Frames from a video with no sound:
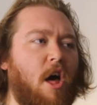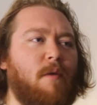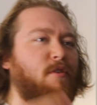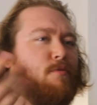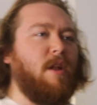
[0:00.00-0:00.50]

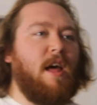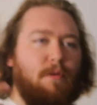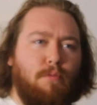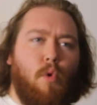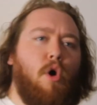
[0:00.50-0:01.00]
others for
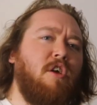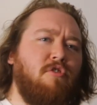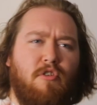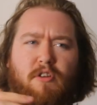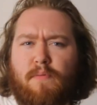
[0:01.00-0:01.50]
like
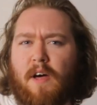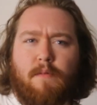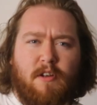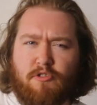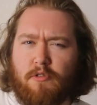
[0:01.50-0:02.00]
400,
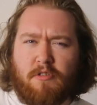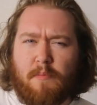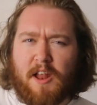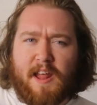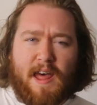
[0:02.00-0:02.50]
500 or
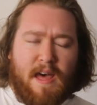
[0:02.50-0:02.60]
something like